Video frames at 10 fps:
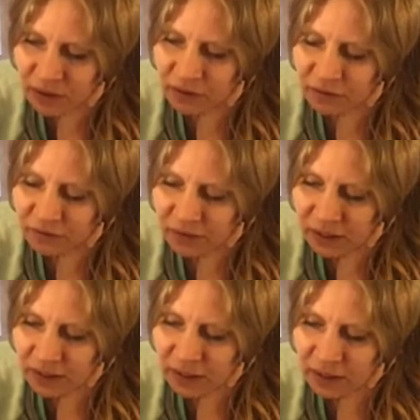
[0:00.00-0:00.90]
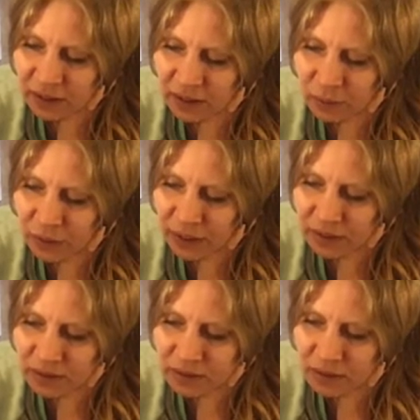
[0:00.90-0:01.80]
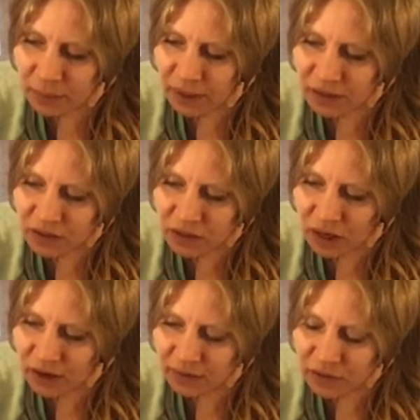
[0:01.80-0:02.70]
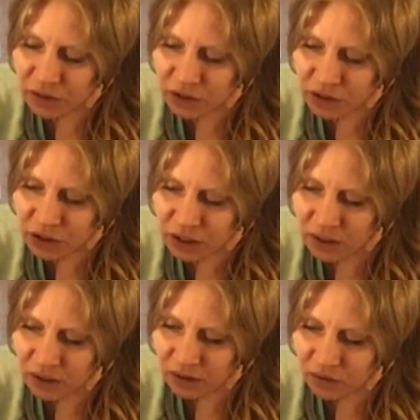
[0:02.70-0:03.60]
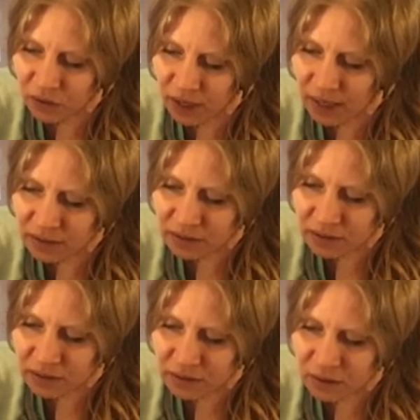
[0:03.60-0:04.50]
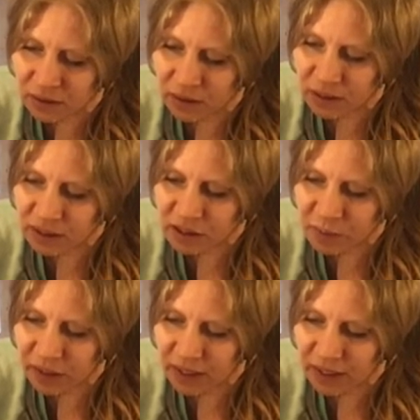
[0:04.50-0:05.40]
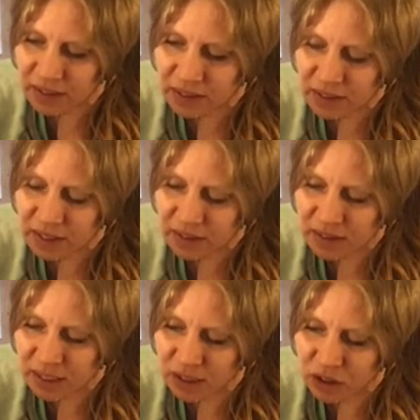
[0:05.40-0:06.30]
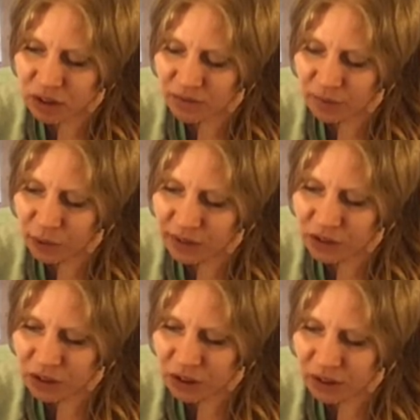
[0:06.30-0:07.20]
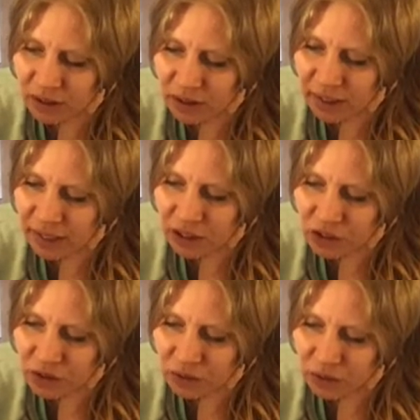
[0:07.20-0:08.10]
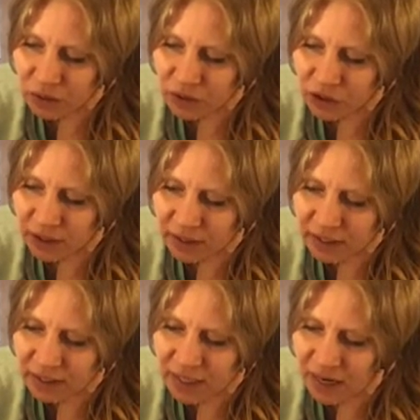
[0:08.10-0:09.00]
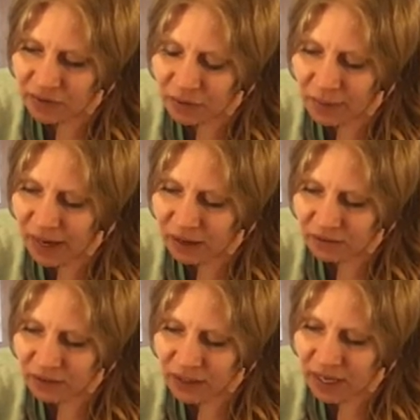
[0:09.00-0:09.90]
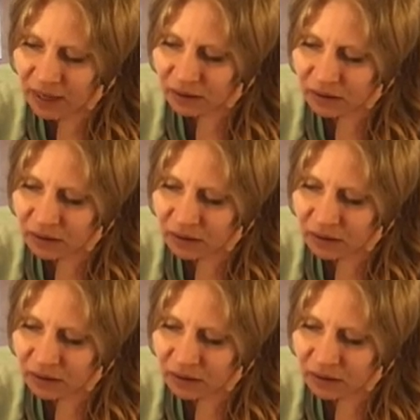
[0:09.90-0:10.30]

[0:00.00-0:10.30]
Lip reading: feeling the embrace by the soft cushion of grass. Experience the sensation of moisture like dew trickling down the back of the neck,